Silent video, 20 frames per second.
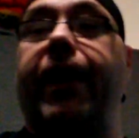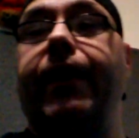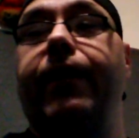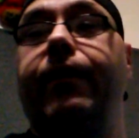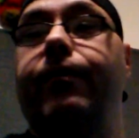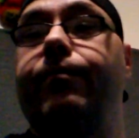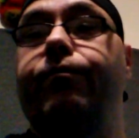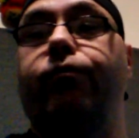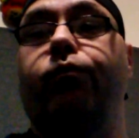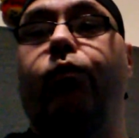
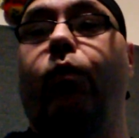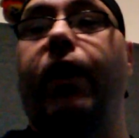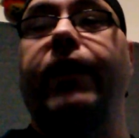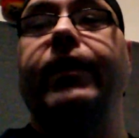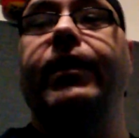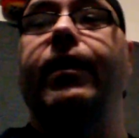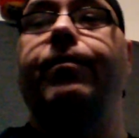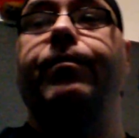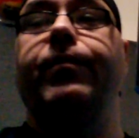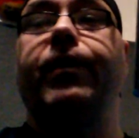may
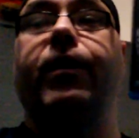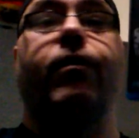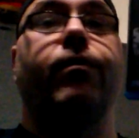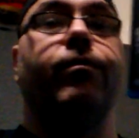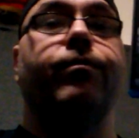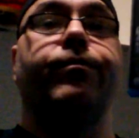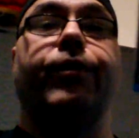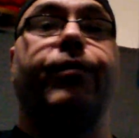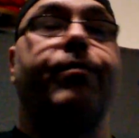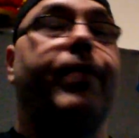wind up,
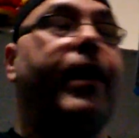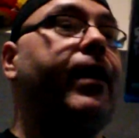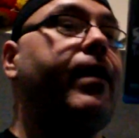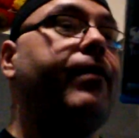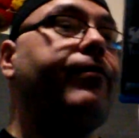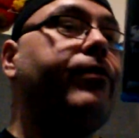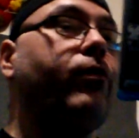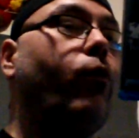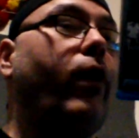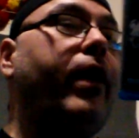you may
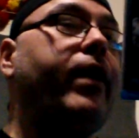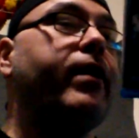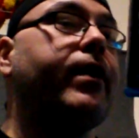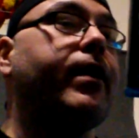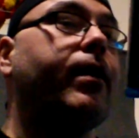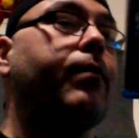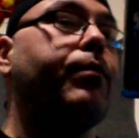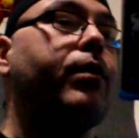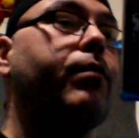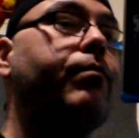have to wait
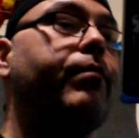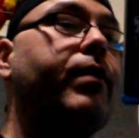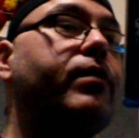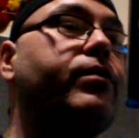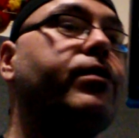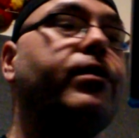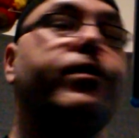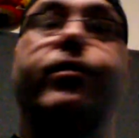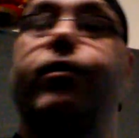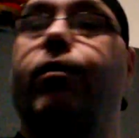a couple of
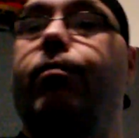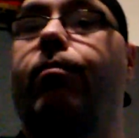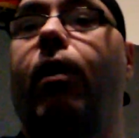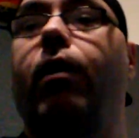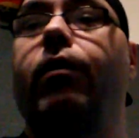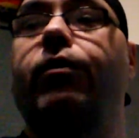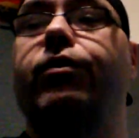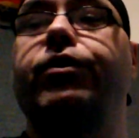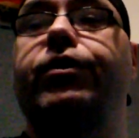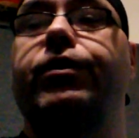months until
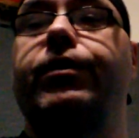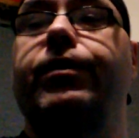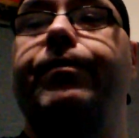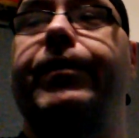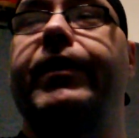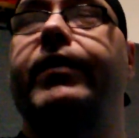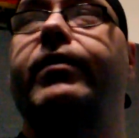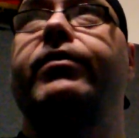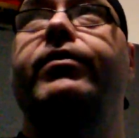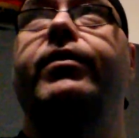March
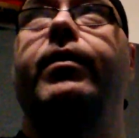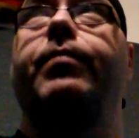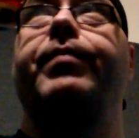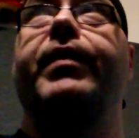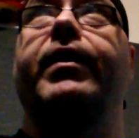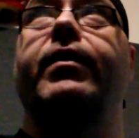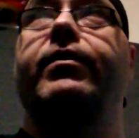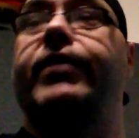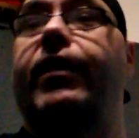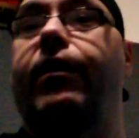to pick this
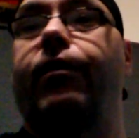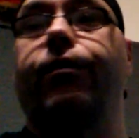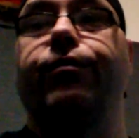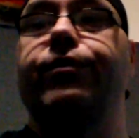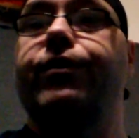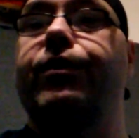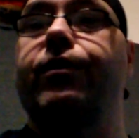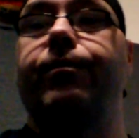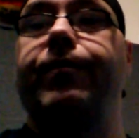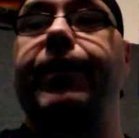up because
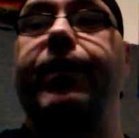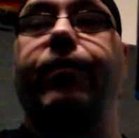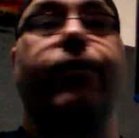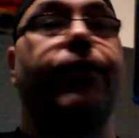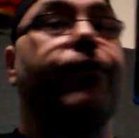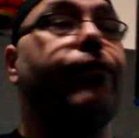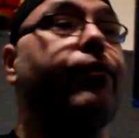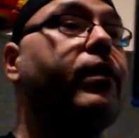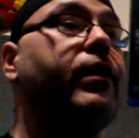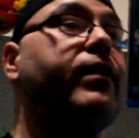Arrow's going to be
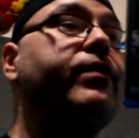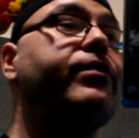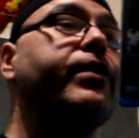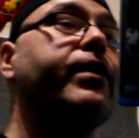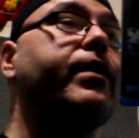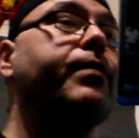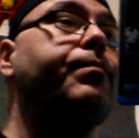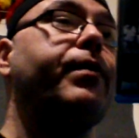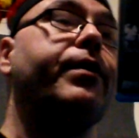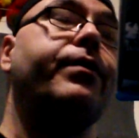
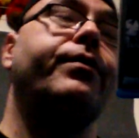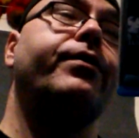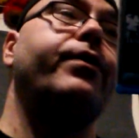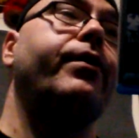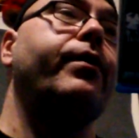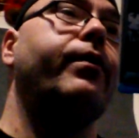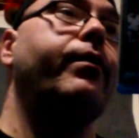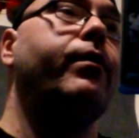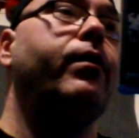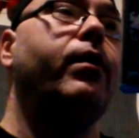re-releasing it. But
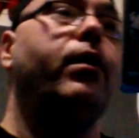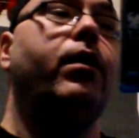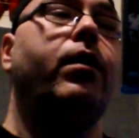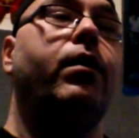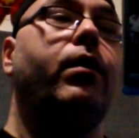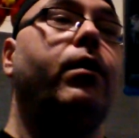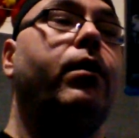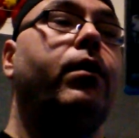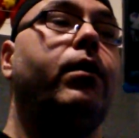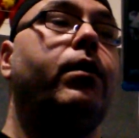
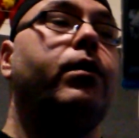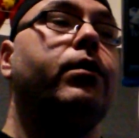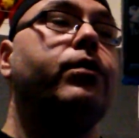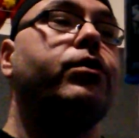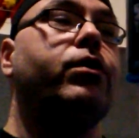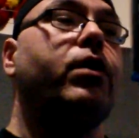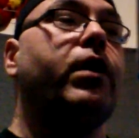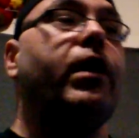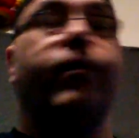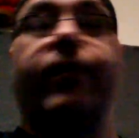
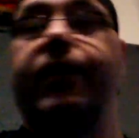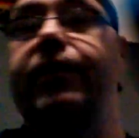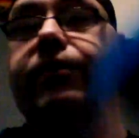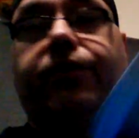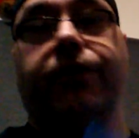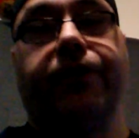so anyway,